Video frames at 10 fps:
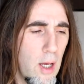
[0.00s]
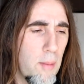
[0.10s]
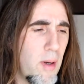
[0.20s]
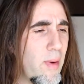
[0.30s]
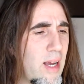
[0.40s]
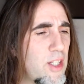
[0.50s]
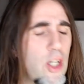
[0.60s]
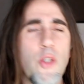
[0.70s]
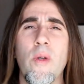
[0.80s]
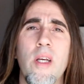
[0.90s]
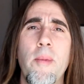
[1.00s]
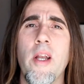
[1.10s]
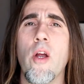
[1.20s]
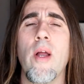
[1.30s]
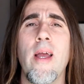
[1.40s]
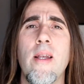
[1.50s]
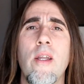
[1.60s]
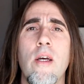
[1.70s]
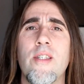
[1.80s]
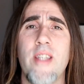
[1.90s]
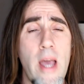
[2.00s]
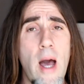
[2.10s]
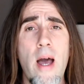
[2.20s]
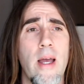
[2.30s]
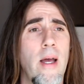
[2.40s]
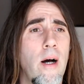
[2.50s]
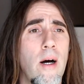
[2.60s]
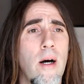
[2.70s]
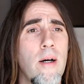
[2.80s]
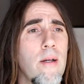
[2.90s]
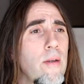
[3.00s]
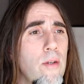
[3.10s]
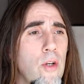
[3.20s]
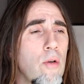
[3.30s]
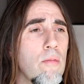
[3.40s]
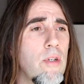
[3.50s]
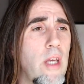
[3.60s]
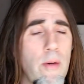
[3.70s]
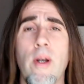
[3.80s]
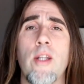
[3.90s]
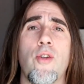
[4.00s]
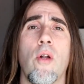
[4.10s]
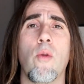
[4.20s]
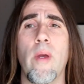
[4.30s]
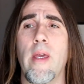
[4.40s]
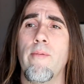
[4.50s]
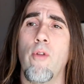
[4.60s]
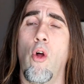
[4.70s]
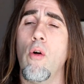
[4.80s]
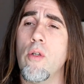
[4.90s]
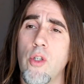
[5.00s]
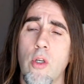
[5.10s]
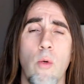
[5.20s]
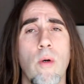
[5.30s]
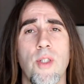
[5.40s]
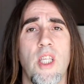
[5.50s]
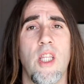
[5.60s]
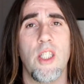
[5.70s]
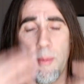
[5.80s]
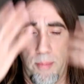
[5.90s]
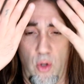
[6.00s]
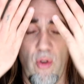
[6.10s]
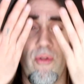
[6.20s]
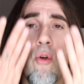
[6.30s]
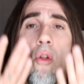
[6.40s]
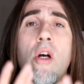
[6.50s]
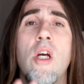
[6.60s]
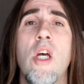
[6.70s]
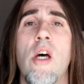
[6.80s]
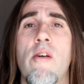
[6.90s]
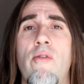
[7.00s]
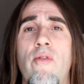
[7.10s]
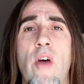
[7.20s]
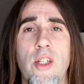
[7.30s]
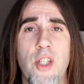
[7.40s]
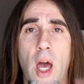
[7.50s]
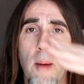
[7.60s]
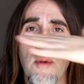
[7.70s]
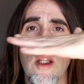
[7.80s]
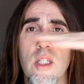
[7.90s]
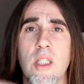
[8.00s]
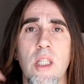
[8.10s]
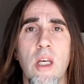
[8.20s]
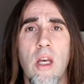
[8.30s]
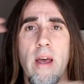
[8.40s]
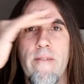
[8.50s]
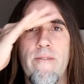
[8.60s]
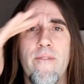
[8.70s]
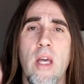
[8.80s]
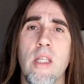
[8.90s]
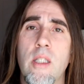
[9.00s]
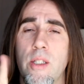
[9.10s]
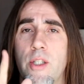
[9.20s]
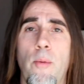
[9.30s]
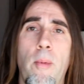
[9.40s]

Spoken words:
But anyway, guys, I just wanted to come in here and say hi. You know, getting ready to start the weekend vlog, so you won't see this beautiful, fantabulous faith until